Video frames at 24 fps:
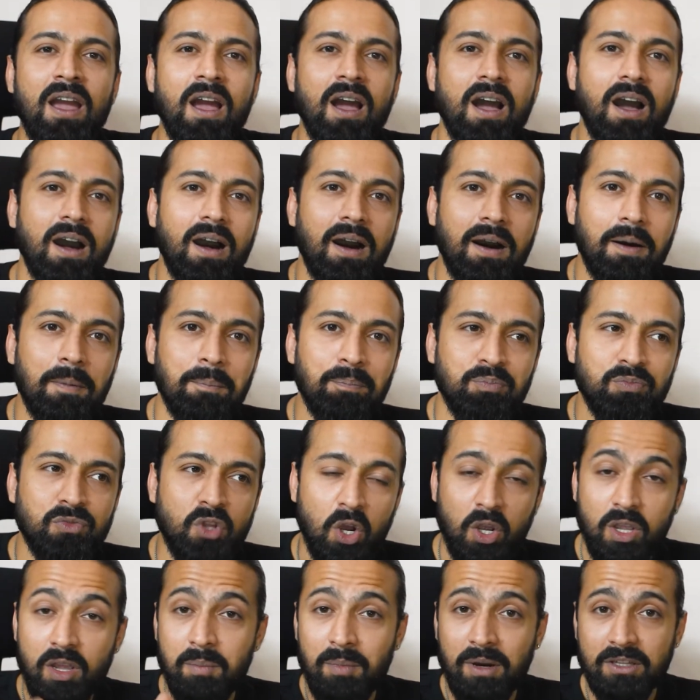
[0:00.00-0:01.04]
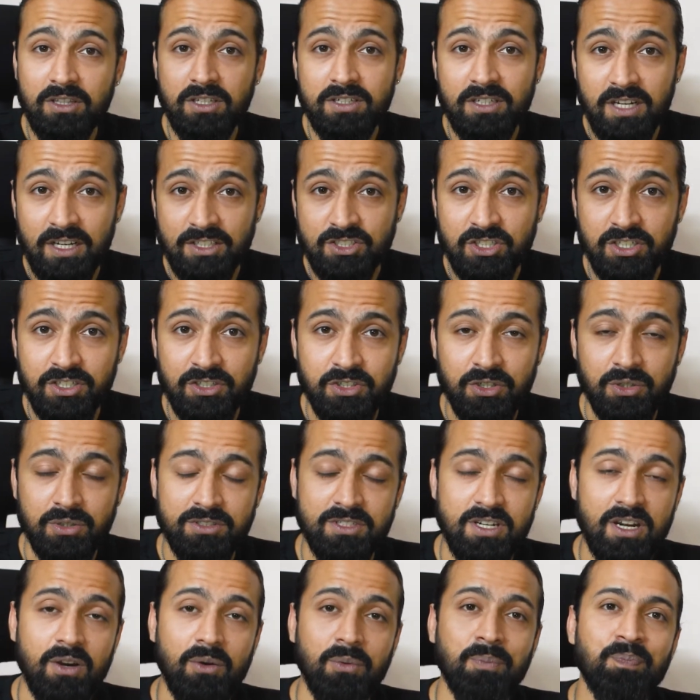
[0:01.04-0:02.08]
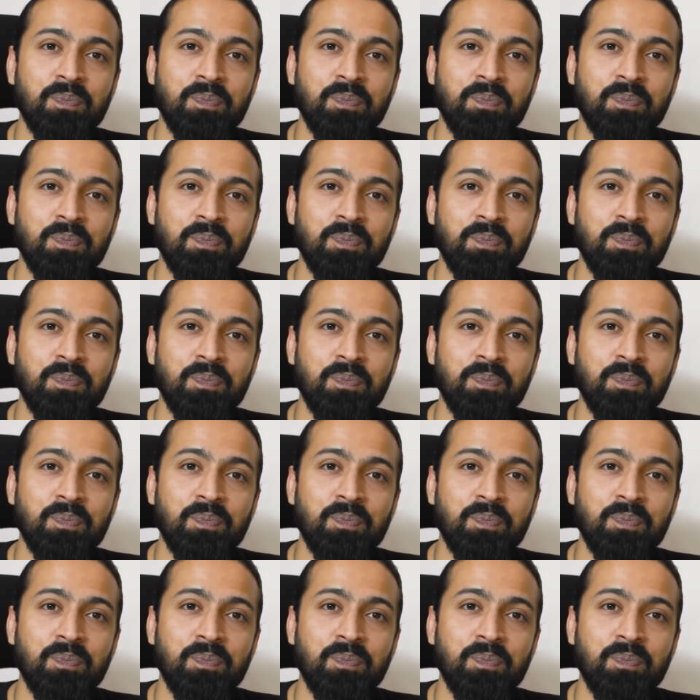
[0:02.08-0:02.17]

Talking about the touch controls now.